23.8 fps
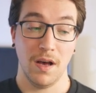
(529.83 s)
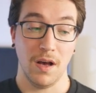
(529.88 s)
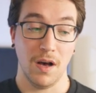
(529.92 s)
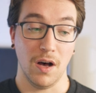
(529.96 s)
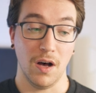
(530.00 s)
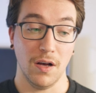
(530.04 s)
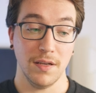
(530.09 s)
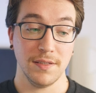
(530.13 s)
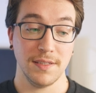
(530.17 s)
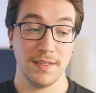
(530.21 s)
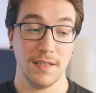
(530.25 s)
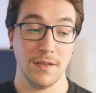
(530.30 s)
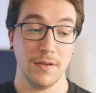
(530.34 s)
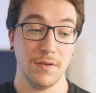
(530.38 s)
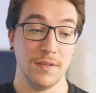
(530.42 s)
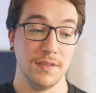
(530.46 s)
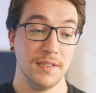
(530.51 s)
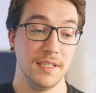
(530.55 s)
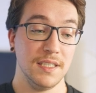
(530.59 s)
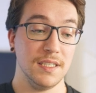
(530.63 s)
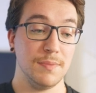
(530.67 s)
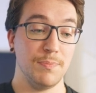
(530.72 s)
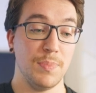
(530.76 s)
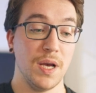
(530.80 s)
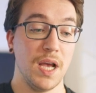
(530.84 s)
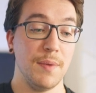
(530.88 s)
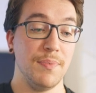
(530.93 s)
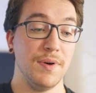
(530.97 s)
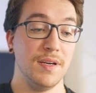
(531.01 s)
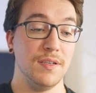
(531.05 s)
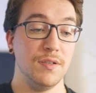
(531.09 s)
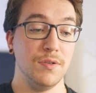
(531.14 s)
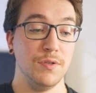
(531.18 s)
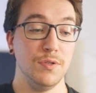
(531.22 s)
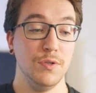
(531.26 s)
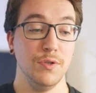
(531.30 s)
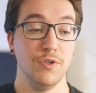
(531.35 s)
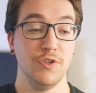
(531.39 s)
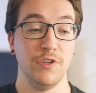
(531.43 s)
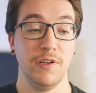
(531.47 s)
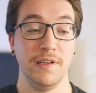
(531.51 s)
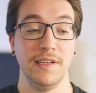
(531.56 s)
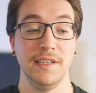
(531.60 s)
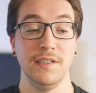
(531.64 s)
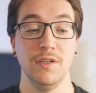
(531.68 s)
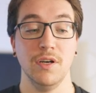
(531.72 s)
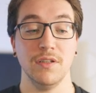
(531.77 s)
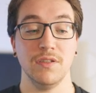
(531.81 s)
Also, these papers do
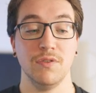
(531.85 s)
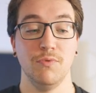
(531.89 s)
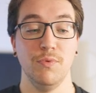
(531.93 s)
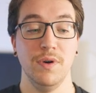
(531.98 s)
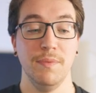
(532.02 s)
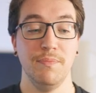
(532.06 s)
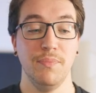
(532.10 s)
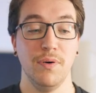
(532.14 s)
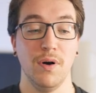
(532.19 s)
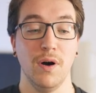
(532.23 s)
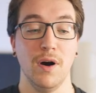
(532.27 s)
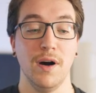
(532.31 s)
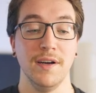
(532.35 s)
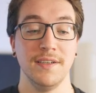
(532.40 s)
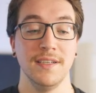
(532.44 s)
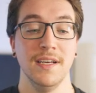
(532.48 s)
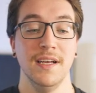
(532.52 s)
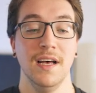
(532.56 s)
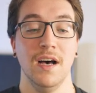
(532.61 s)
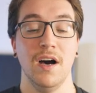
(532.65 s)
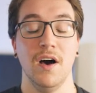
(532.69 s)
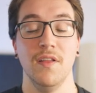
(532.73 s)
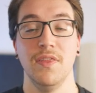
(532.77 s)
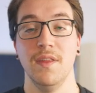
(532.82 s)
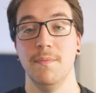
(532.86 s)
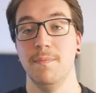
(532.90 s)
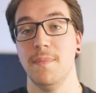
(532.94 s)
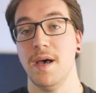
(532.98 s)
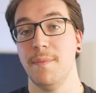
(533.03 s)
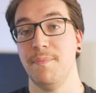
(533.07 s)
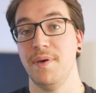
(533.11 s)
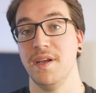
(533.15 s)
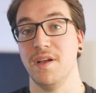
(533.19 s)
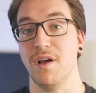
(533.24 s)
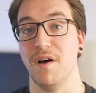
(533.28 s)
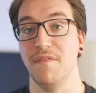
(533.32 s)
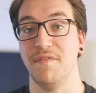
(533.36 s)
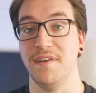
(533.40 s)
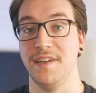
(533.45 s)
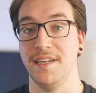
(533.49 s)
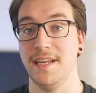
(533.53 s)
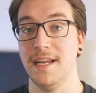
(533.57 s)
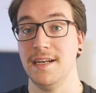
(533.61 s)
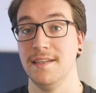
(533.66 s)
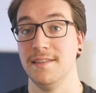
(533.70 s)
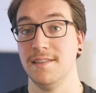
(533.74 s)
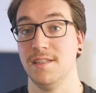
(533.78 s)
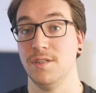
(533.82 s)
usually not report on the mapping of
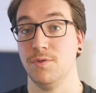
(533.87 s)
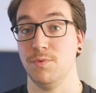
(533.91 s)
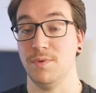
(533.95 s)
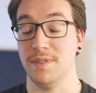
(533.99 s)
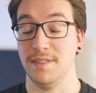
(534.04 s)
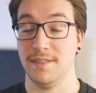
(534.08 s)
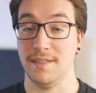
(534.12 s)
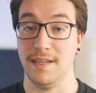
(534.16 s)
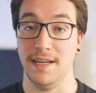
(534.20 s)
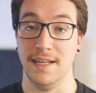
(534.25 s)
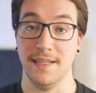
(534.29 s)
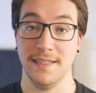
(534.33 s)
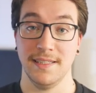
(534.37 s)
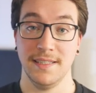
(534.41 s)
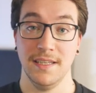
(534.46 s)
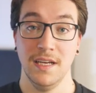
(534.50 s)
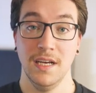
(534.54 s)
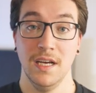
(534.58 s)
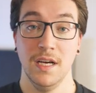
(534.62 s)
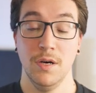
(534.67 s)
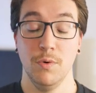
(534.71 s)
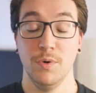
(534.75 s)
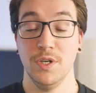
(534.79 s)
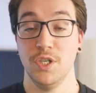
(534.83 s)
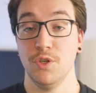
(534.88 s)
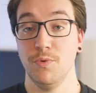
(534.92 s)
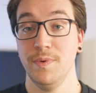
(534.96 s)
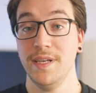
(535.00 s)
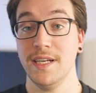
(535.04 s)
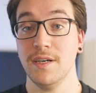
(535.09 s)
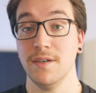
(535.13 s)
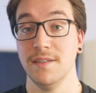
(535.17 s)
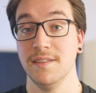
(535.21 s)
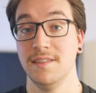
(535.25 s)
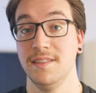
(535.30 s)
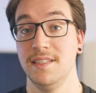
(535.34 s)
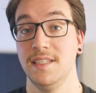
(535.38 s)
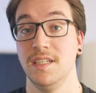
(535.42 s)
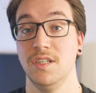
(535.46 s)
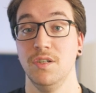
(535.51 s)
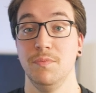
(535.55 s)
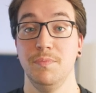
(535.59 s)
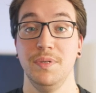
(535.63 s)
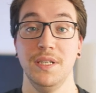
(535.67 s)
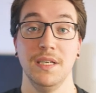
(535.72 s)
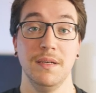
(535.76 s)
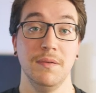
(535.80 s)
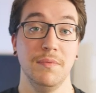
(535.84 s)
analysis results, which we consider to
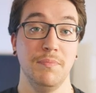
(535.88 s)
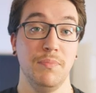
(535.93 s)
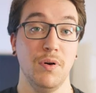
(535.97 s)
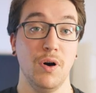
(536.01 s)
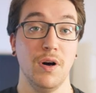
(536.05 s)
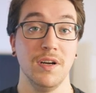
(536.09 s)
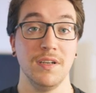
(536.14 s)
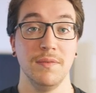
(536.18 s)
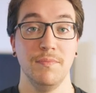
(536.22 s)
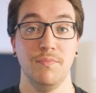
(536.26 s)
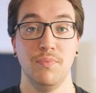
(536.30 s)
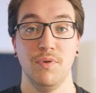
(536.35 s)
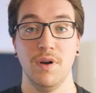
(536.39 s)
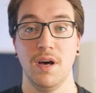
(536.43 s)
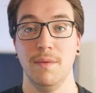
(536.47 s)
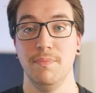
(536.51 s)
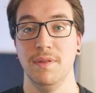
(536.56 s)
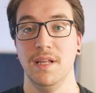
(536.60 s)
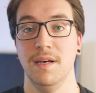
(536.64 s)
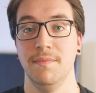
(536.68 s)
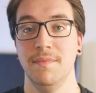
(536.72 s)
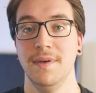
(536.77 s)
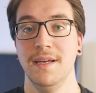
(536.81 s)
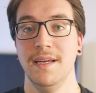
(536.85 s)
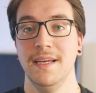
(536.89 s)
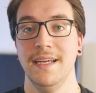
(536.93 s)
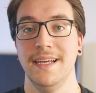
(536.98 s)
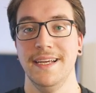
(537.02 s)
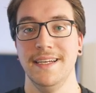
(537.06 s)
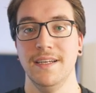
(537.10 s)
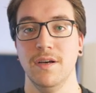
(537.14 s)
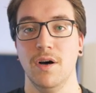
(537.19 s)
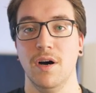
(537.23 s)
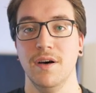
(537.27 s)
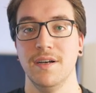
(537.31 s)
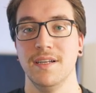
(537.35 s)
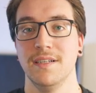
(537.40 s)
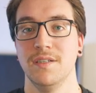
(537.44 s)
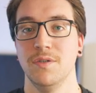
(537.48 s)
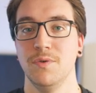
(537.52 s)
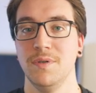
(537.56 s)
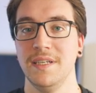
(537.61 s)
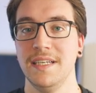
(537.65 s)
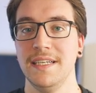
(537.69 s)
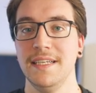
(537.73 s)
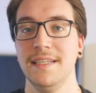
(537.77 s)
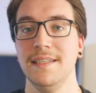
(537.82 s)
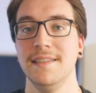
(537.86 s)
be an important problem in order to
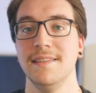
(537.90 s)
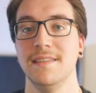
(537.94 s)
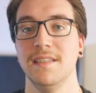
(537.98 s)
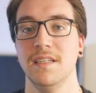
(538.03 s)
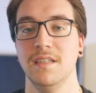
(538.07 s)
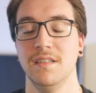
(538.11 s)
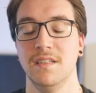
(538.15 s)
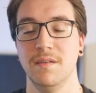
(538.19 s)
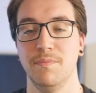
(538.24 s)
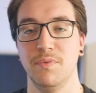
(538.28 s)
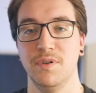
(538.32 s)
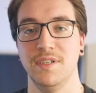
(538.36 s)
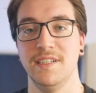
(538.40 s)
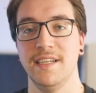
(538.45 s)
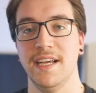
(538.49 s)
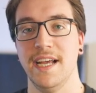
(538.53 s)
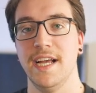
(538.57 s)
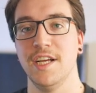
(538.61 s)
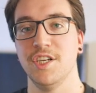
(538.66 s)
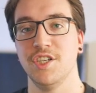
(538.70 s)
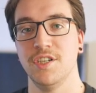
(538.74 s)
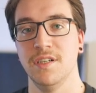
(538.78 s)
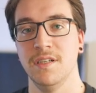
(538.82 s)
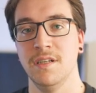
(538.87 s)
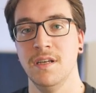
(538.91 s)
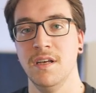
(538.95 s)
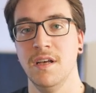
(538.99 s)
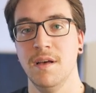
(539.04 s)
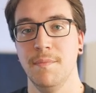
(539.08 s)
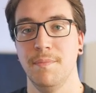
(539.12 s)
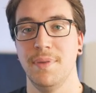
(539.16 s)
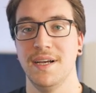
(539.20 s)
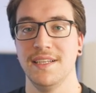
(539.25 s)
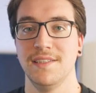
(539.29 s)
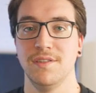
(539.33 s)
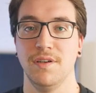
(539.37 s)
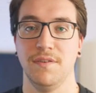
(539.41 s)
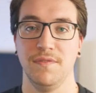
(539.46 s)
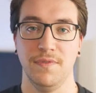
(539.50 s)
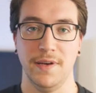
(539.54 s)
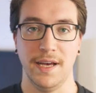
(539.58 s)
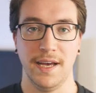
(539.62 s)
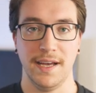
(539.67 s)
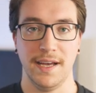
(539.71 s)
ease the interpretation by software